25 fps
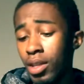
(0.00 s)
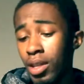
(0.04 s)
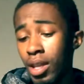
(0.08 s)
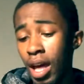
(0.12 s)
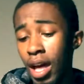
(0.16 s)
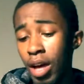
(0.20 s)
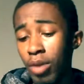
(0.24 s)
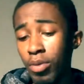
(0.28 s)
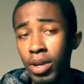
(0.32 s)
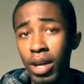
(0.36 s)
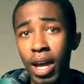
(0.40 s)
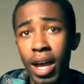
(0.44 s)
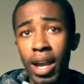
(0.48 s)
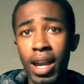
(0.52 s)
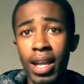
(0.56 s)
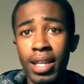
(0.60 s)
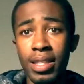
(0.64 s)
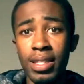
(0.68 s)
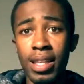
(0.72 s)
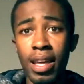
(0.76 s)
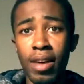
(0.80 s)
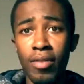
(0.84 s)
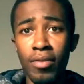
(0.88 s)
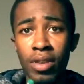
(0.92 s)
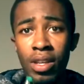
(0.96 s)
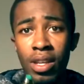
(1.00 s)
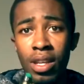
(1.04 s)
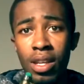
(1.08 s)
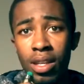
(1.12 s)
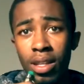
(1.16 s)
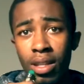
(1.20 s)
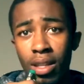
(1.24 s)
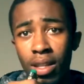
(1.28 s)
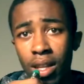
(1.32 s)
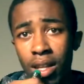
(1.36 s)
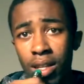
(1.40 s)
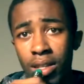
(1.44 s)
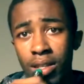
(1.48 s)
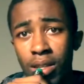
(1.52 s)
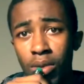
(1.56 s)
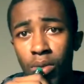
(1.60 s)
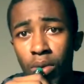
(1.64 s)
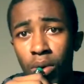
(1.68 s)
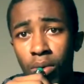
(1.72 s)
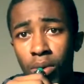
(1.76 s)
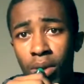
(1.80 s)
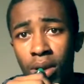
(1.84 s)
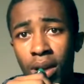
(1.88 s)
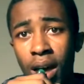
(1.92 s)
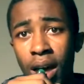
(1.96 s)
now we got it at 70. Let's see
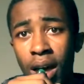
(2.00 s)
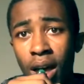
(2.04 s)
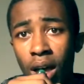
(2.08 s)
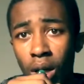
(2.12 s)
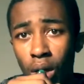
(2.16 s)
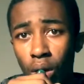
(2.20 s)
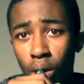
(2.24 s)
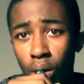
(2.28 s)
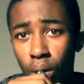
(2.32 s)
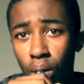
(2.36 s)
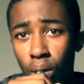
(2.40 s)
what we got.